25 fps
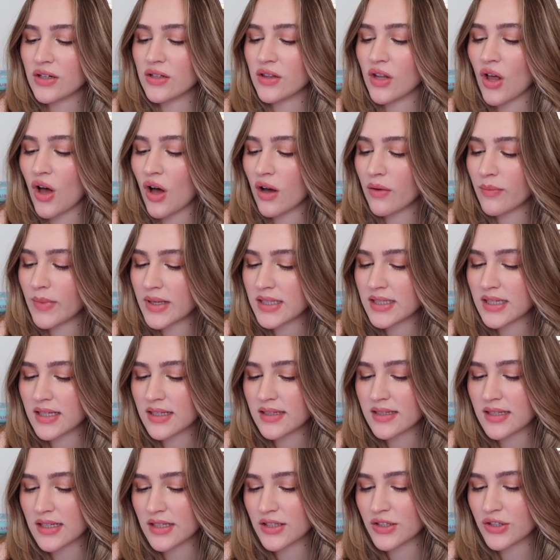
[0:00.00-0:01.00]
their long
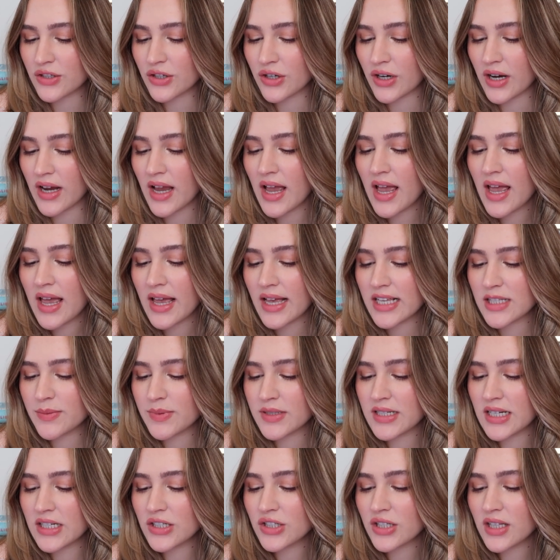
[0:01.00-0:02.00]
missing sister is
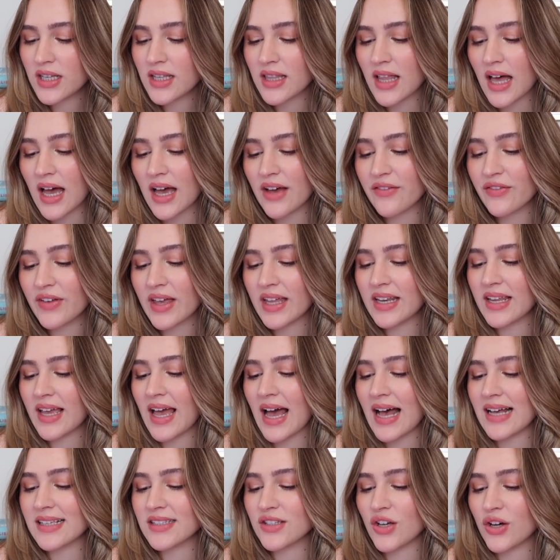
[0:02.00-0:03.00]
potentially alive and
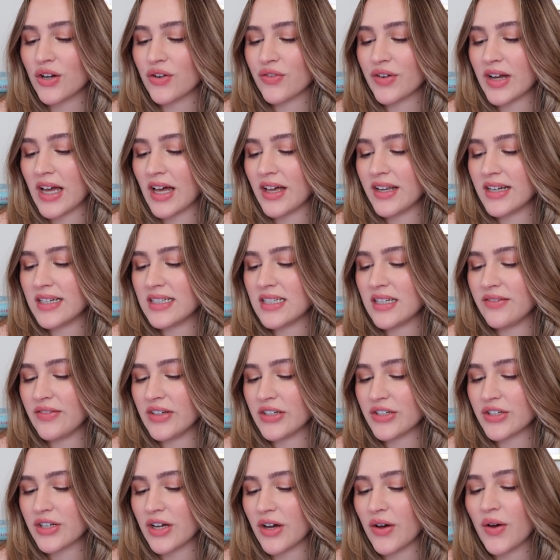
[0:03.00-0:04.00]
cast on a reality
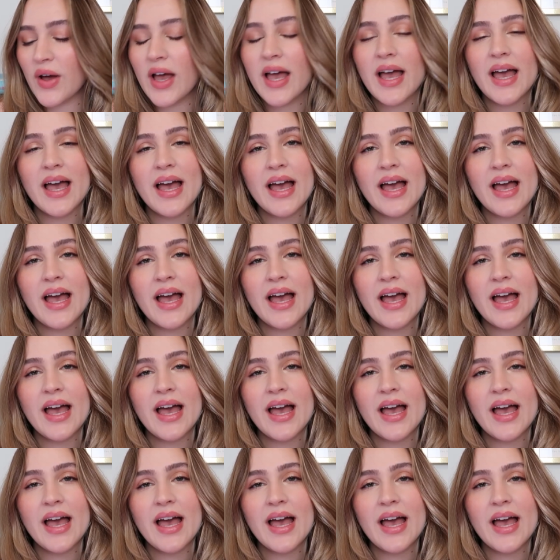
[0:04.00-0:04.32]
TV show